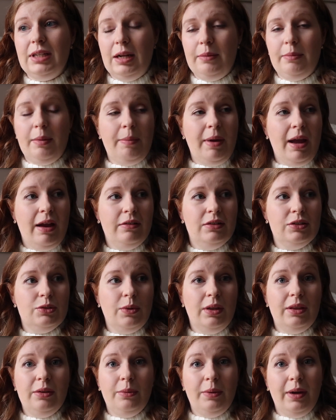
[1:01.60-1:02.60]
telling my parents
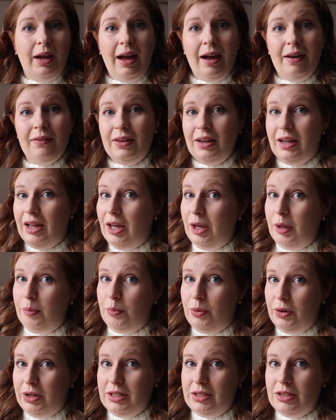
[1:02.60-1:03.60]
whether we're having a
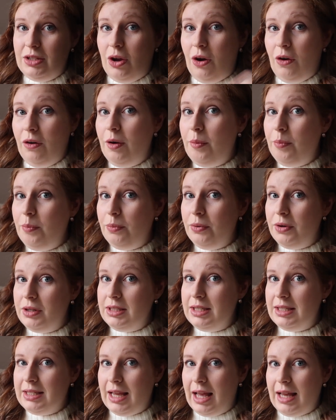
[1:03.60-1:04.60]
prince or a
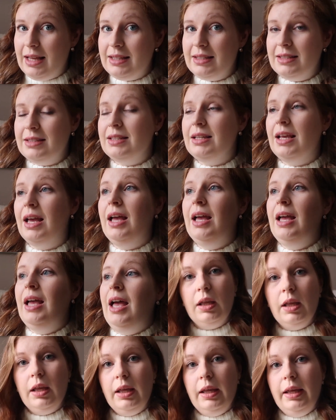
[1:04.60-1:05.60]
princess.
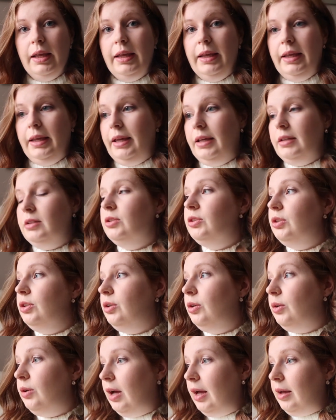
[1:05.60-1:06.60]
Yeah,
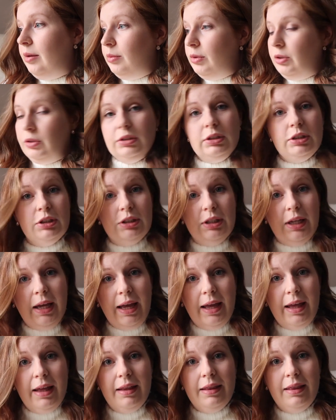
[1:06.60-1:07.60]
so I'm going to
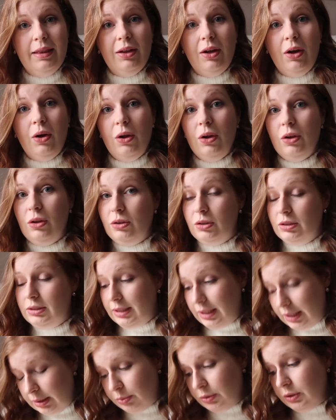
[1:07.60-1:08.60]
share all those
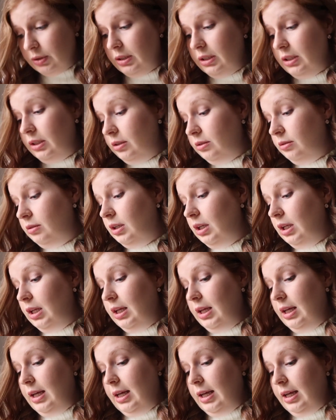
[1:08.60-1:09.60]
clips with you
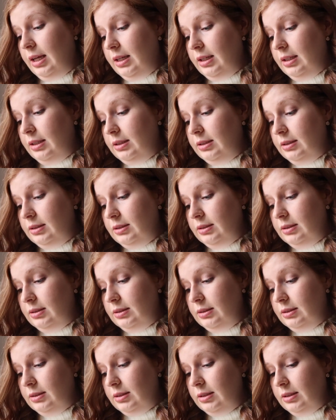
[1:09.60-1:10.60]

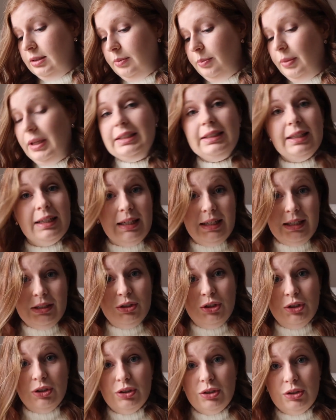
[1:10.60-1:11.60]
and basically
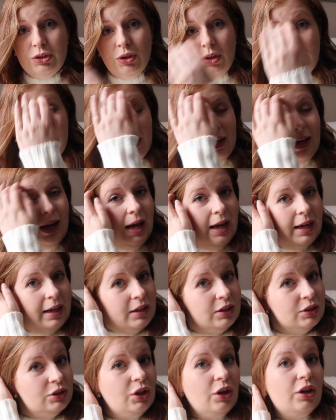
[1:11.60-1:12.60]
it's just so that I
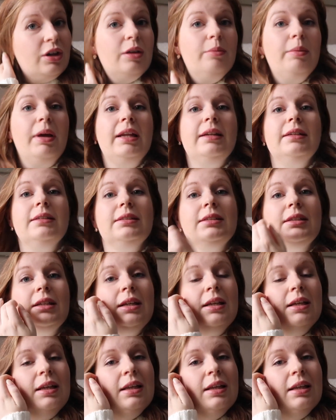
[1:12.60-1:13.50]
can document